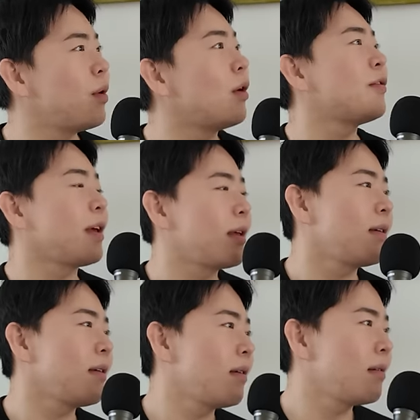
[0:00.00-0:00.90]
will
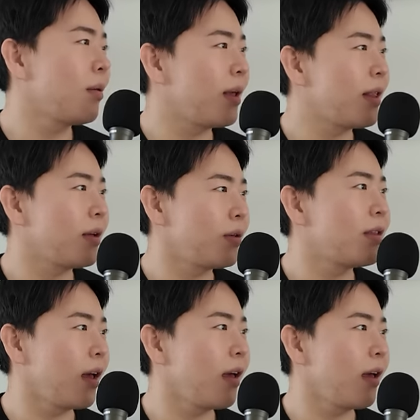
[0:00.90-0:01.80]
think the way that you
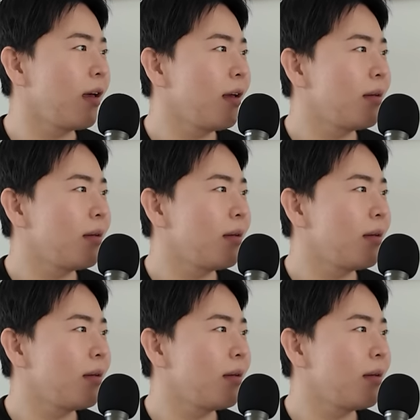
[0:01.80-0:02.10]
think.